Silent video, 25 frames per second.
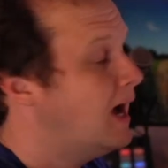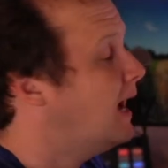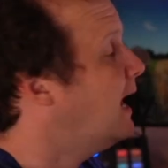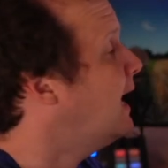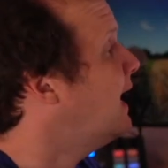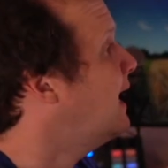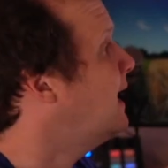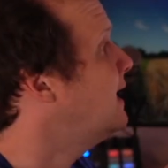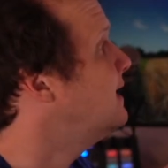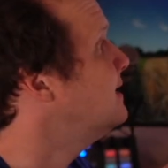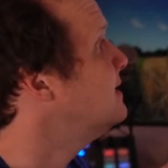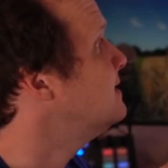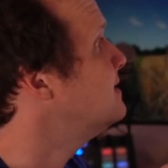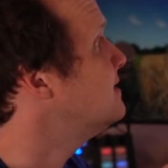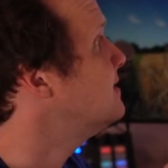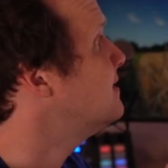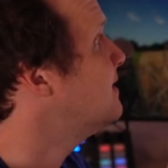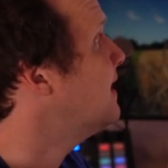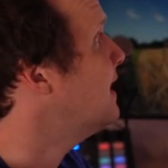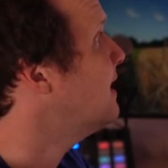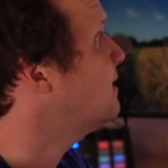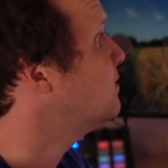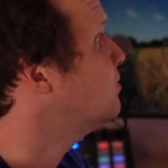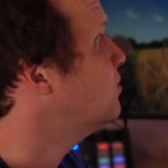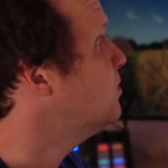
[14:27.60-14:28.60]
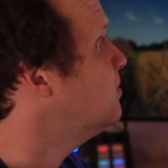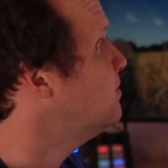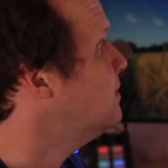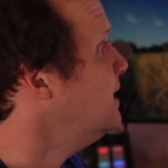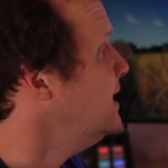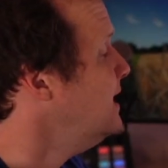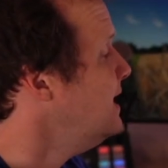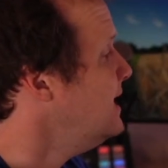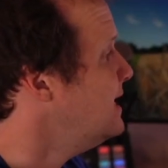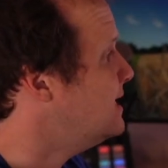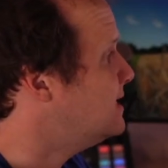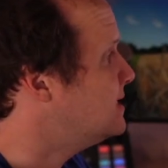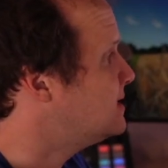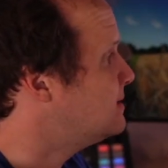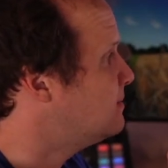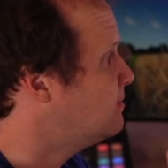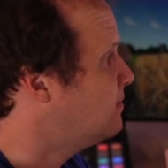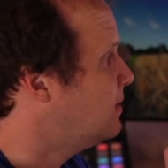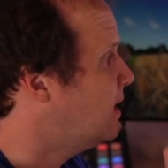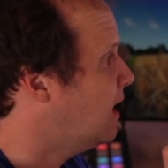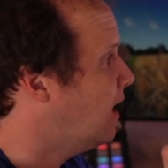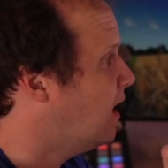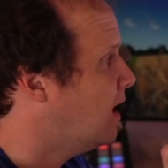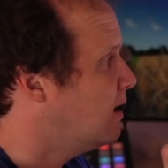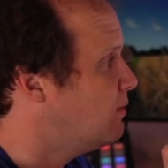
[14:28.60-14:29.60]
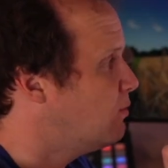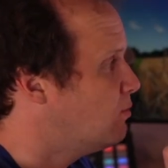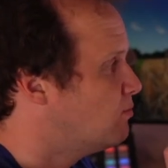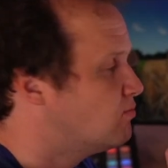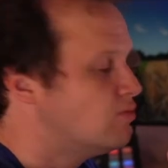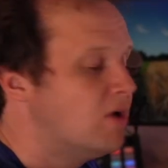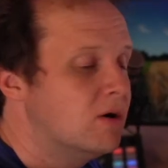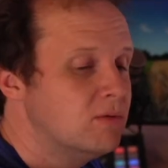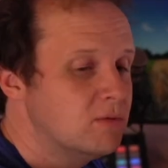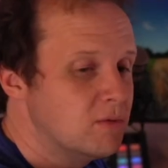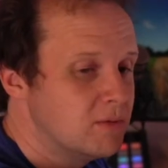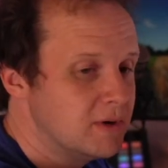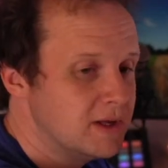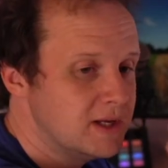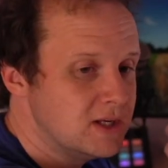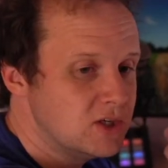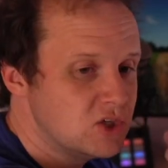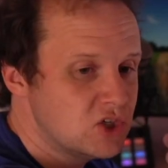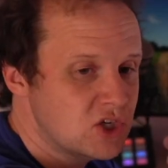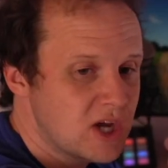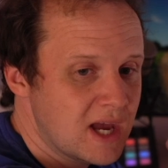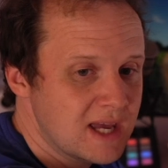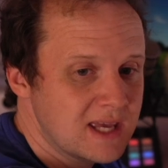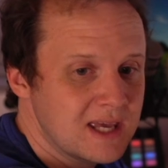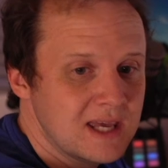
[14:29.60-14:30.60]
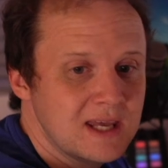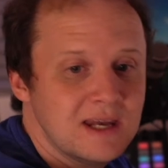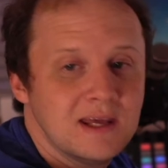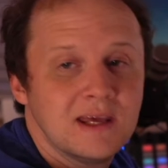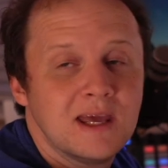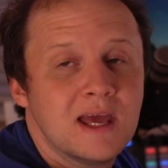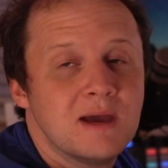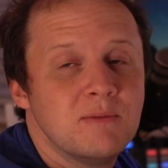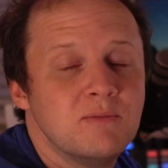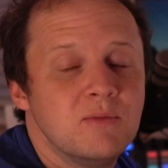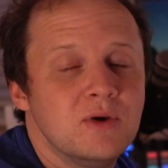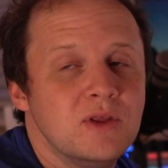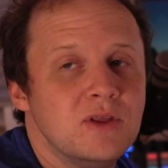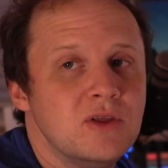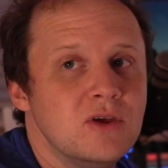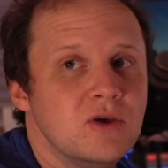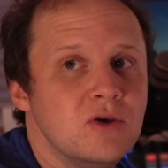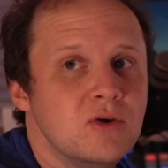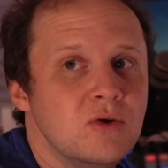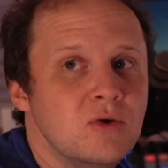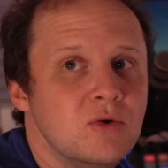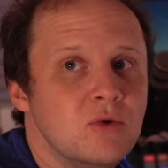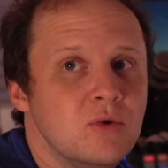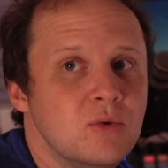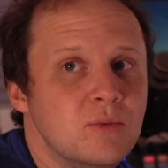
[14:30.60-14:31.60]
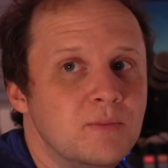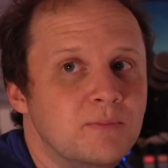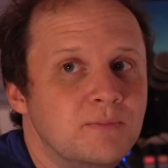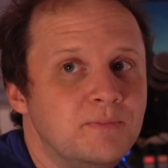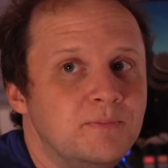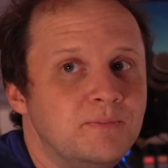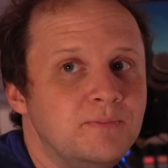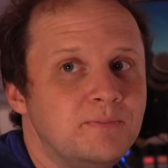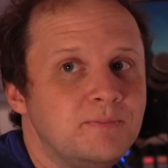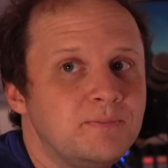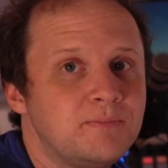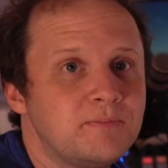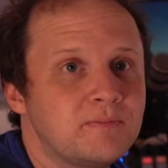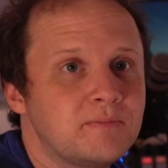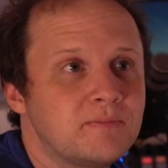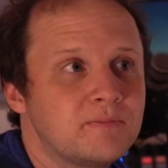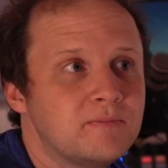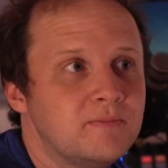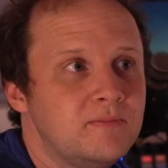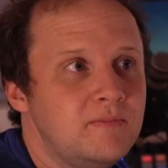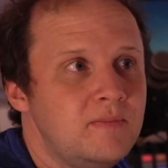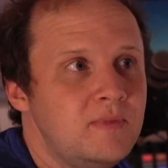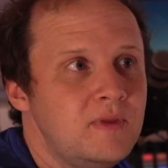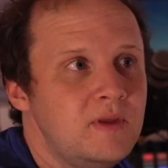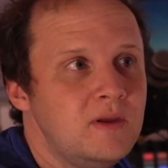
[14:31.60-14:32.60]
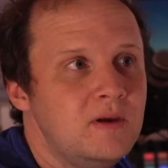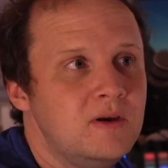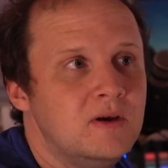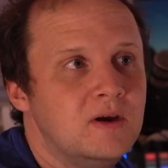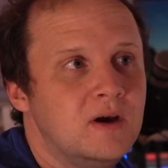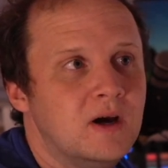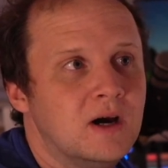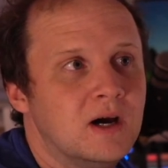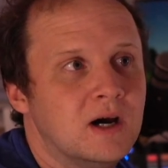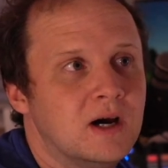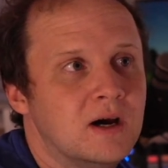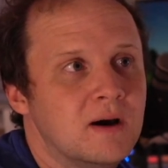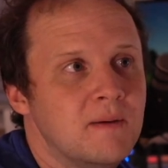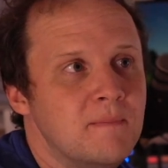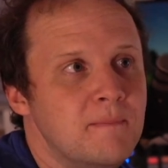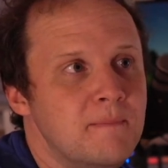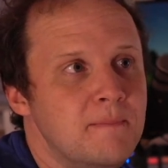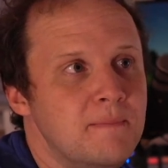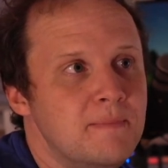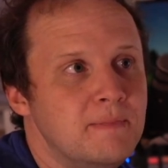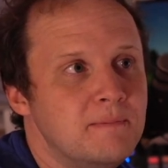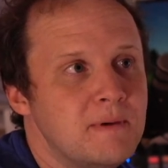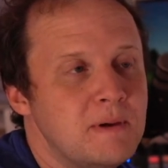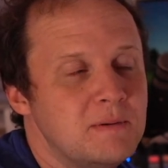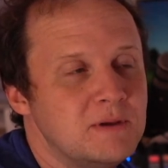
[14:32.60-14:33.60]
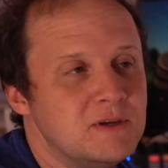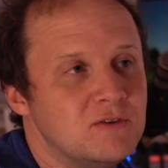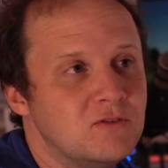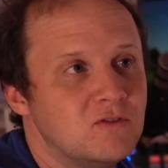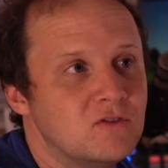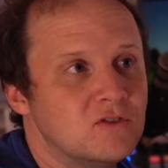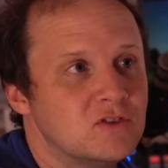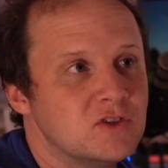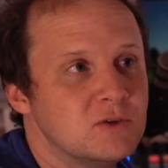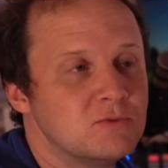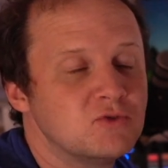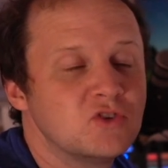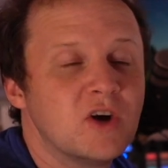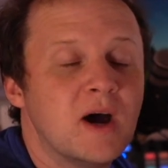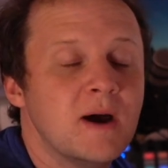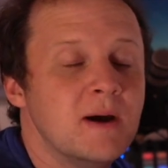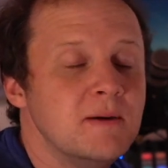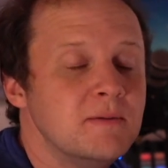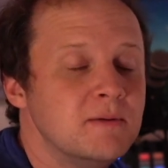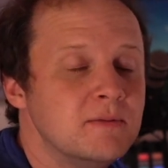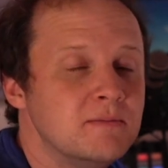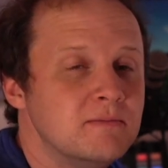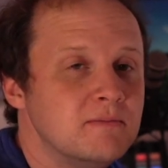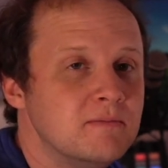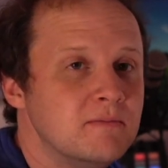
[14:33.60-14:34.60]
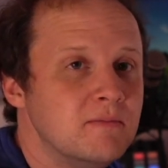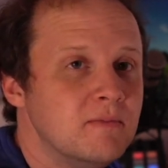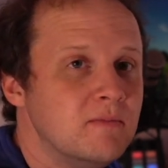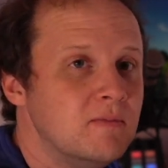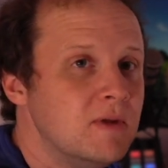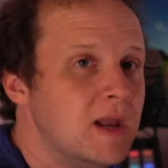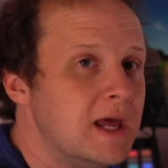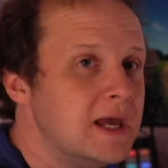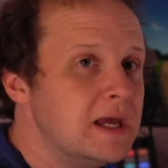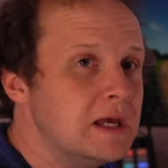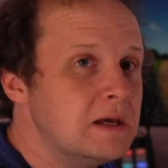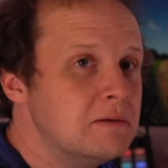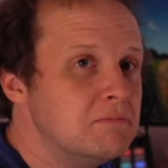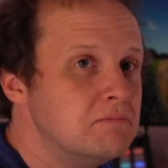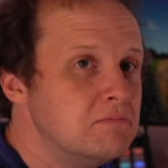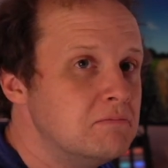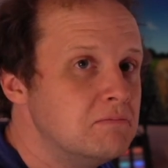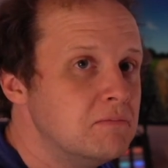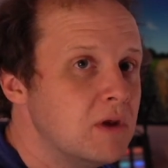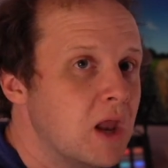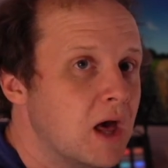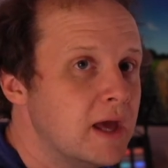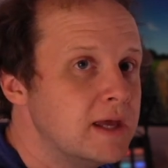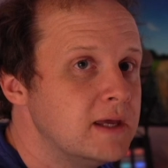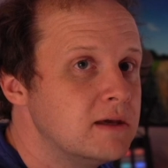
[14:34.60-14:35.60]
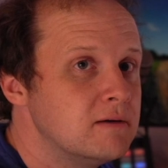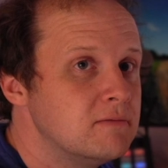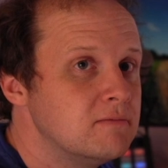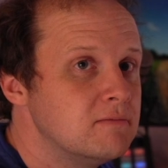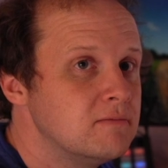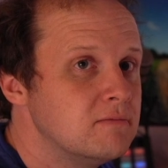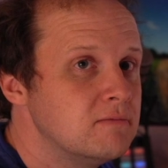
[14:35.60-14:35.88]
and that will be it. But I will probably check in again with you um, maybe subscribe, link, like,